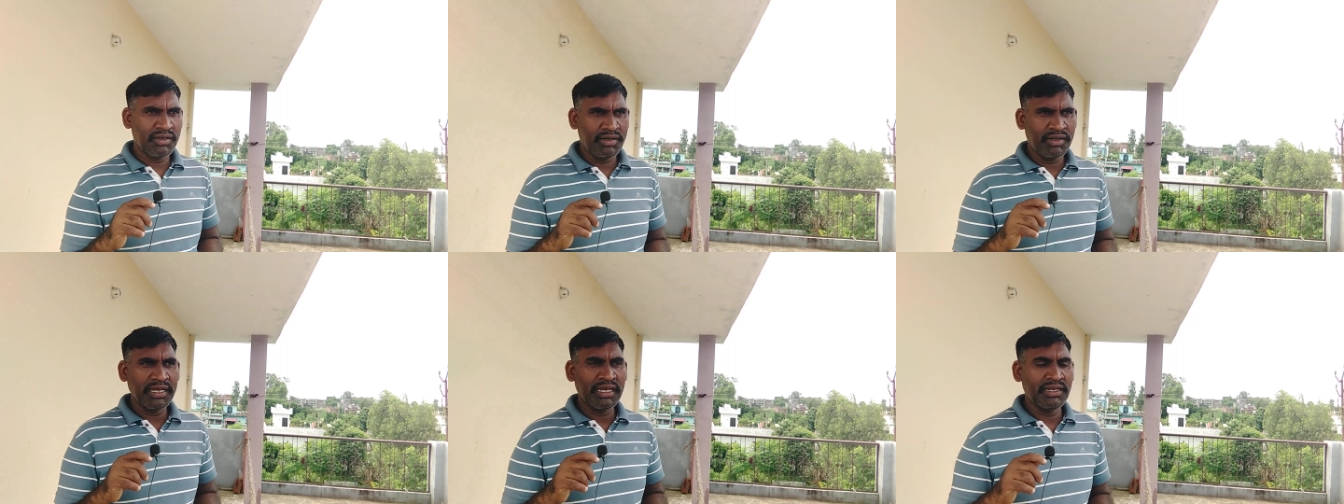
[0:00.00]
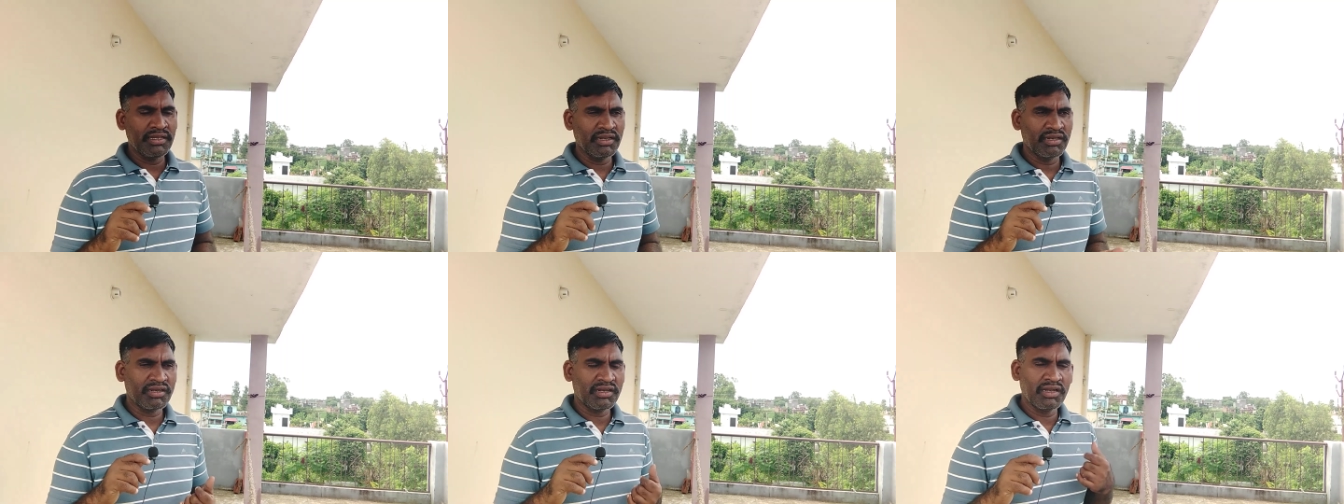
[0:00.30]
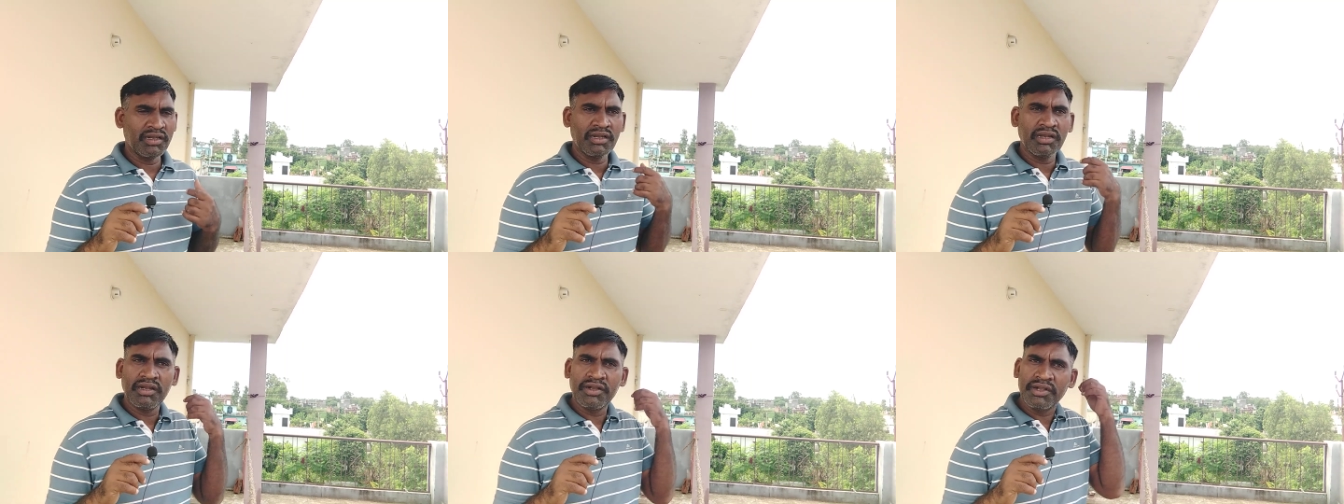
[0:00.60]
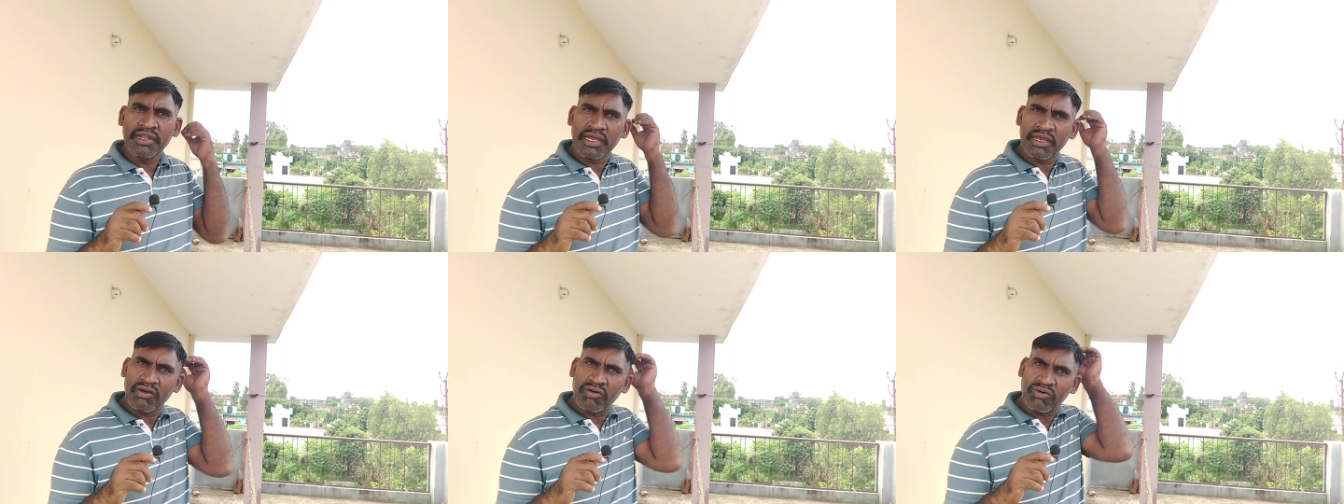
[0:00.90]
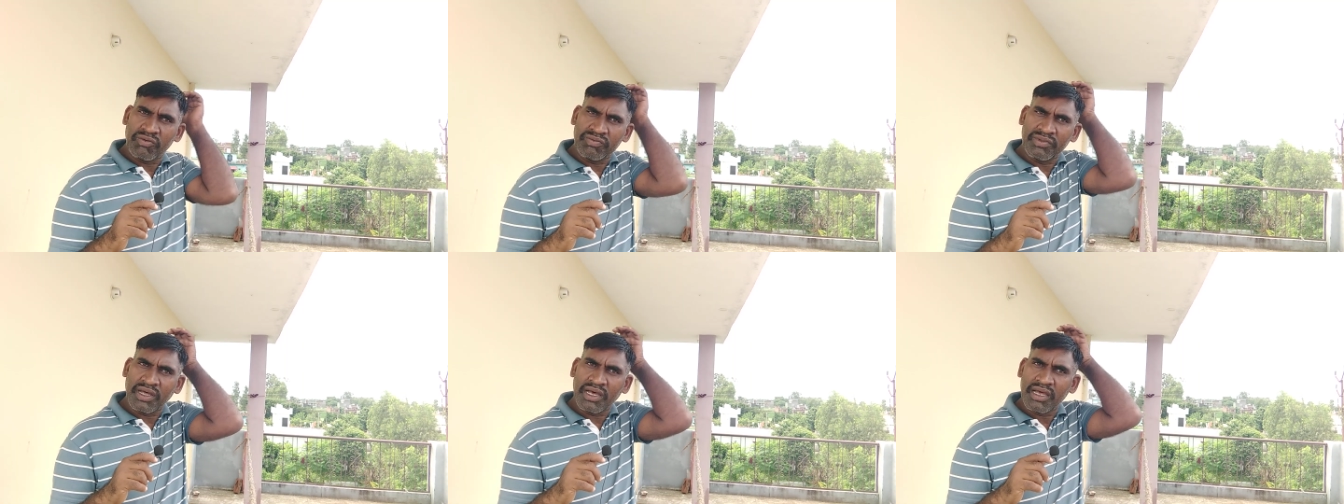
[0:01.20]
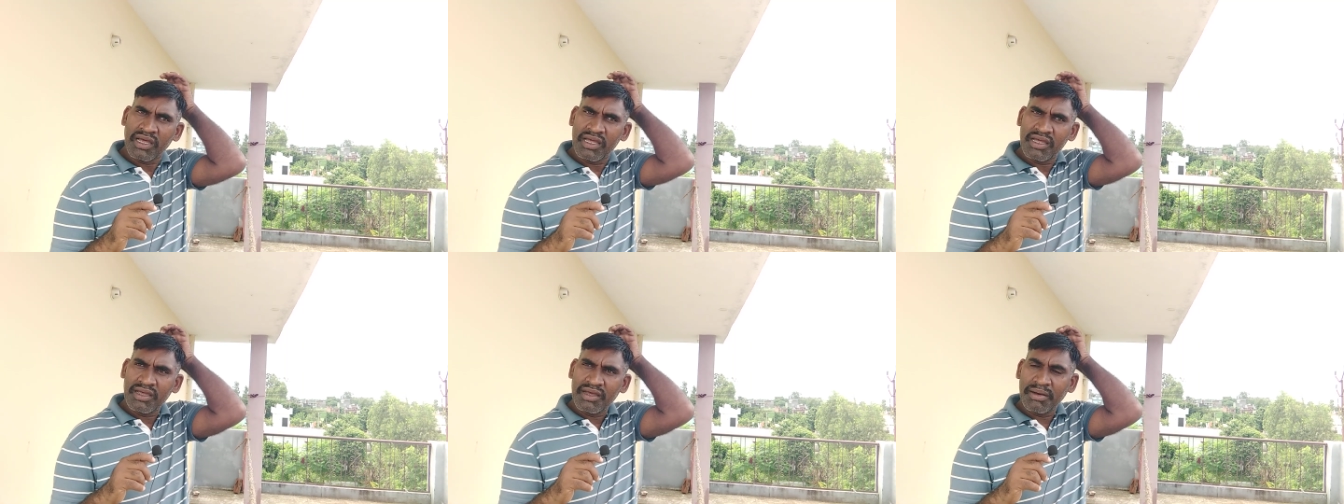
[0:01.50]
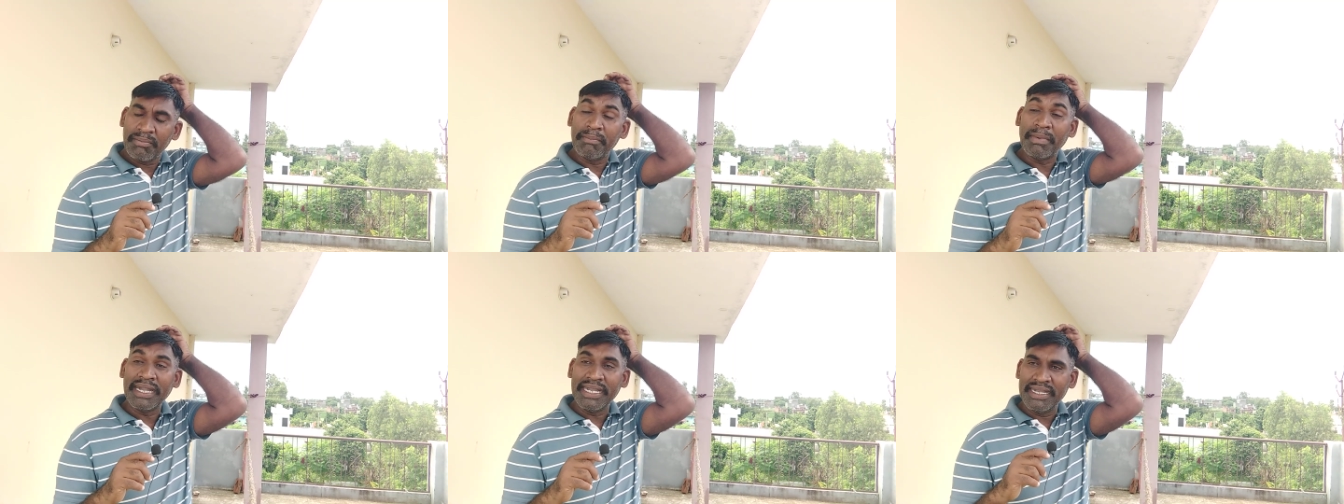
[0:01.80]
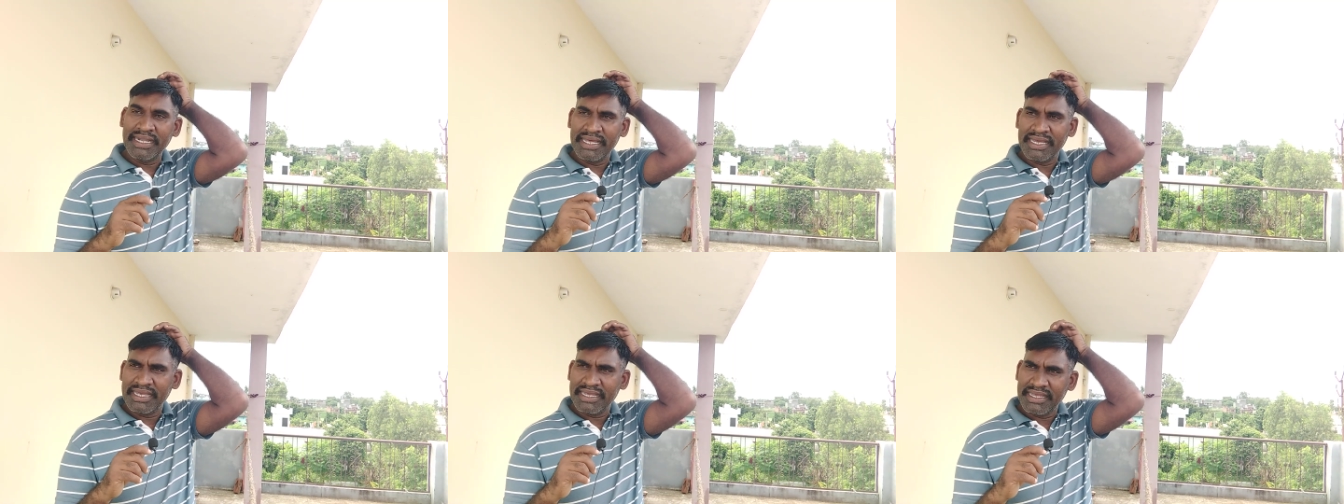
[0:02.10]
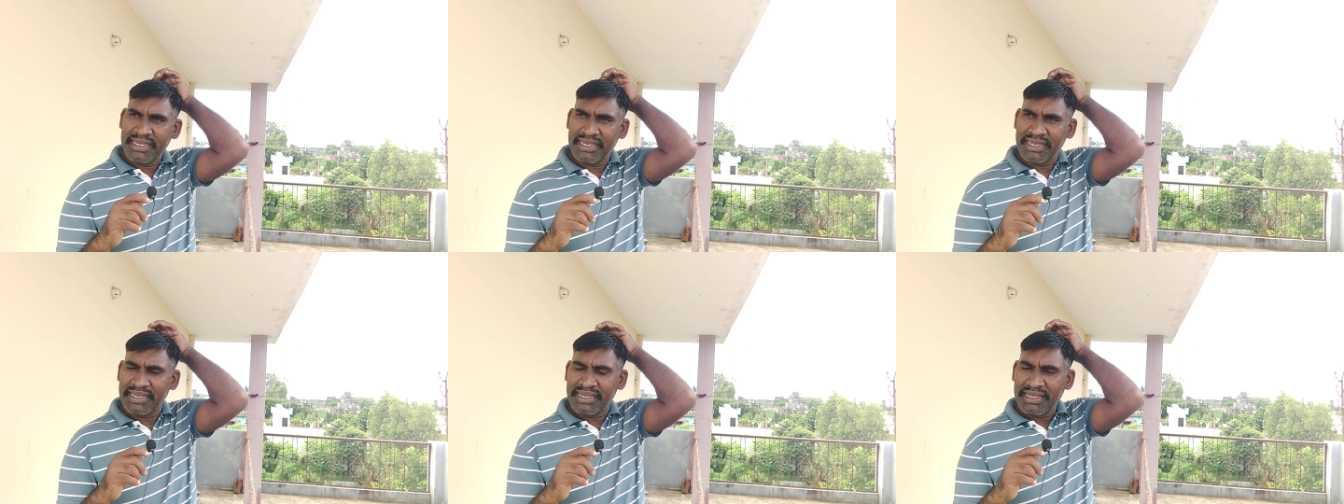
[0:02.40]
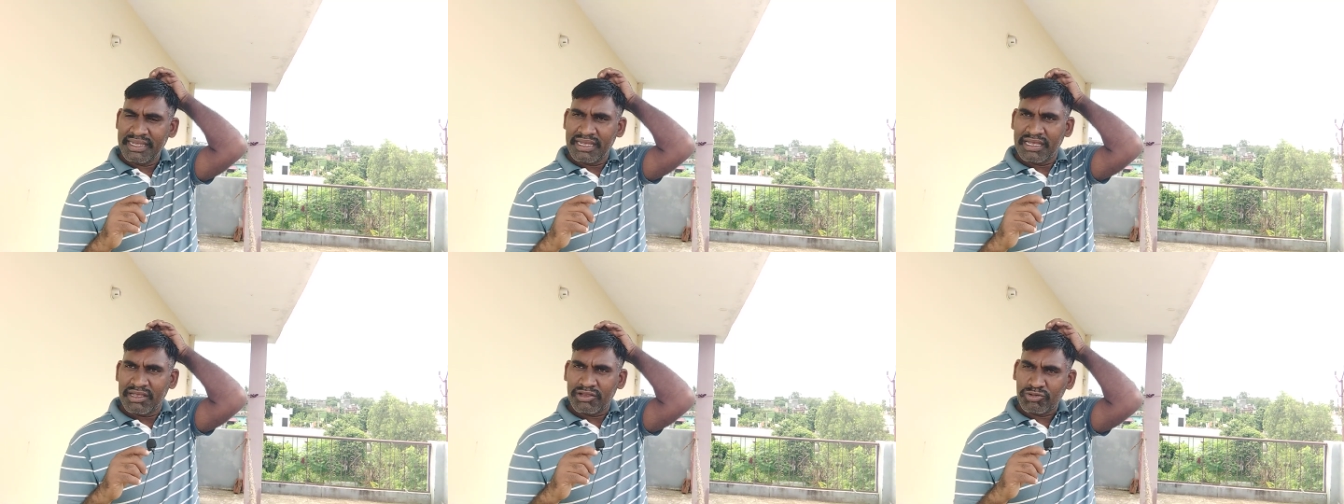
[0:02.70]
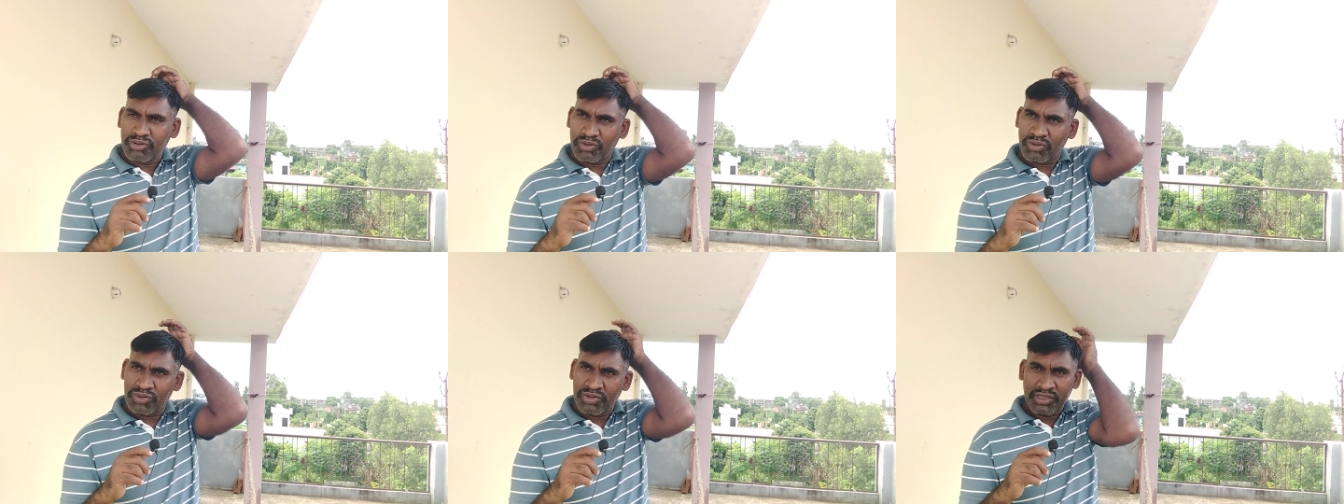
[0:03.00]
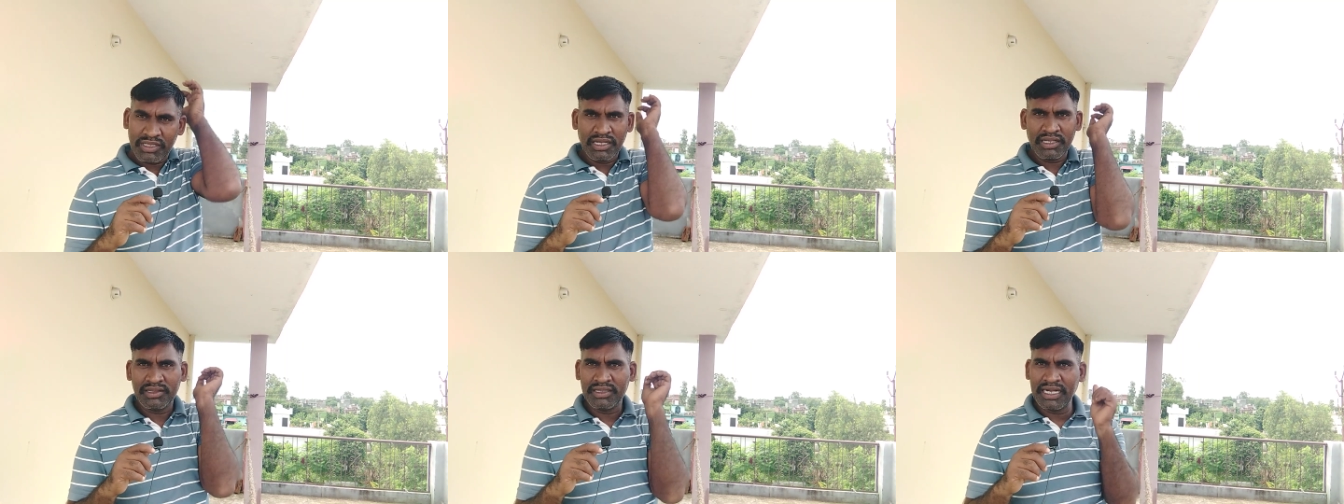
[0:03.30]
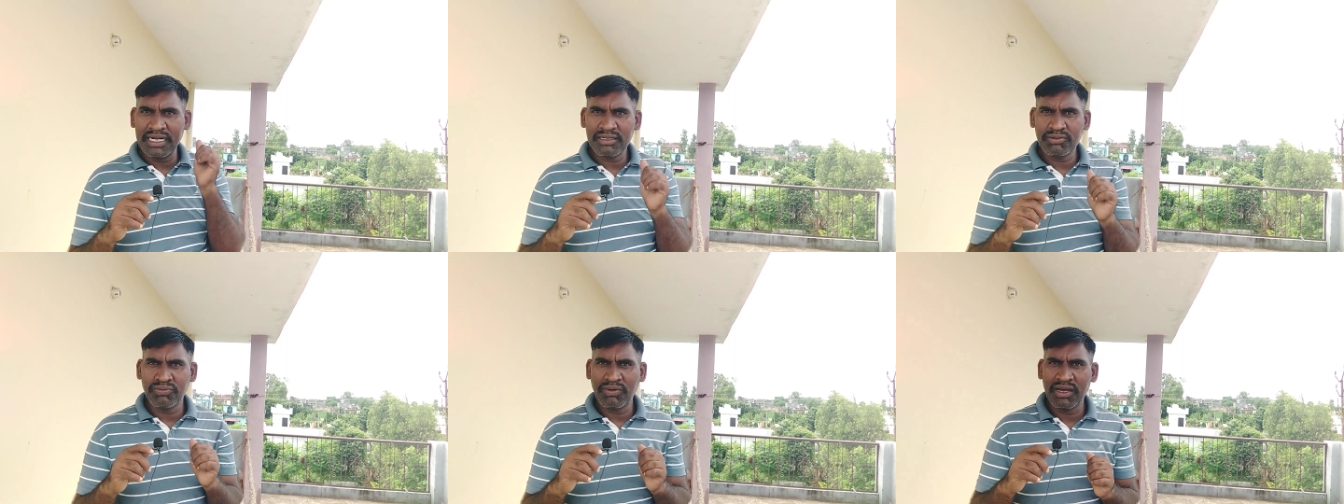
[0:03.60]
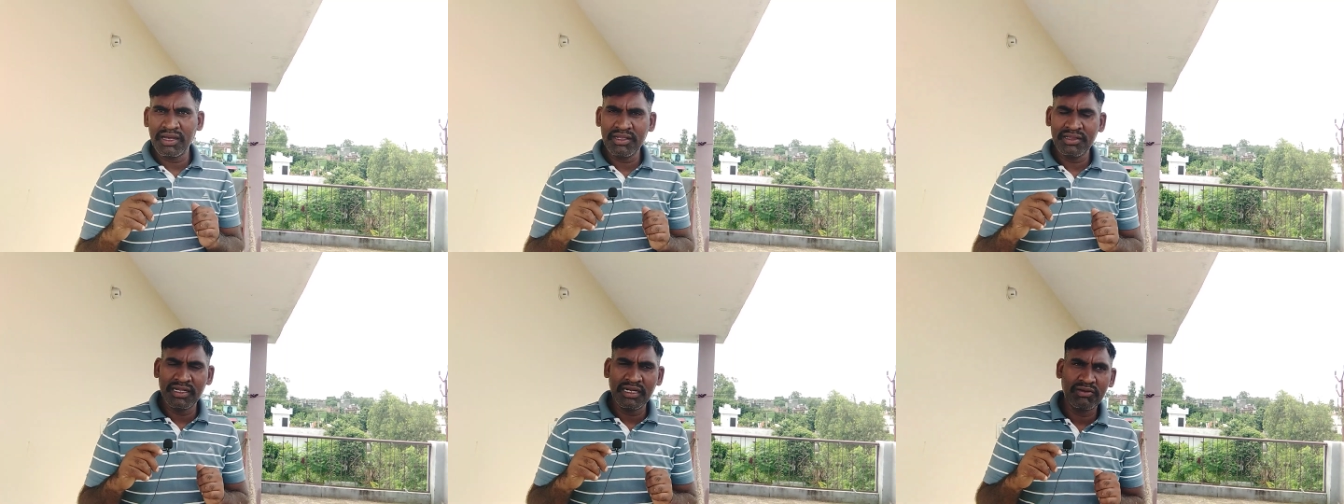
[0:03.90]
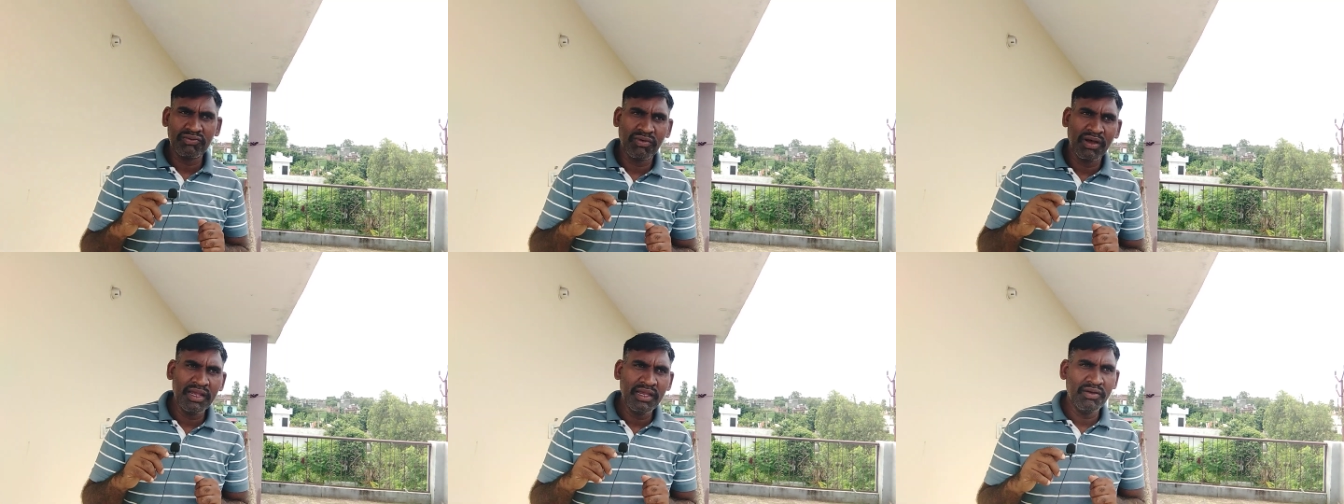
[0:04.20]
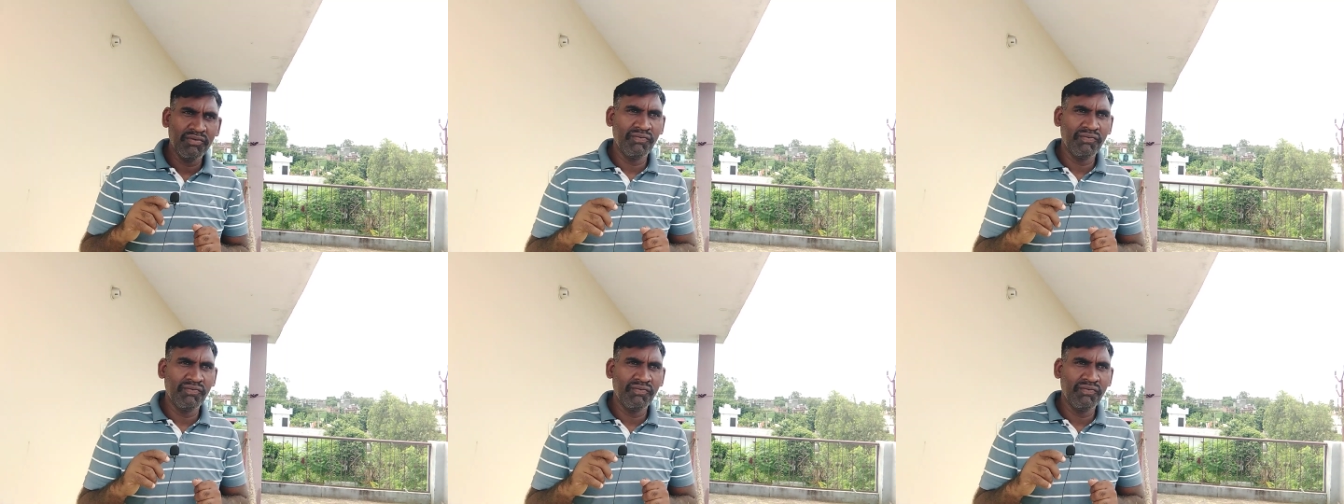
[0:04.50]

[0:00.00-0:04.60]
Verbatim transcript: day yesterday day of the Monday so uh, that's why that's why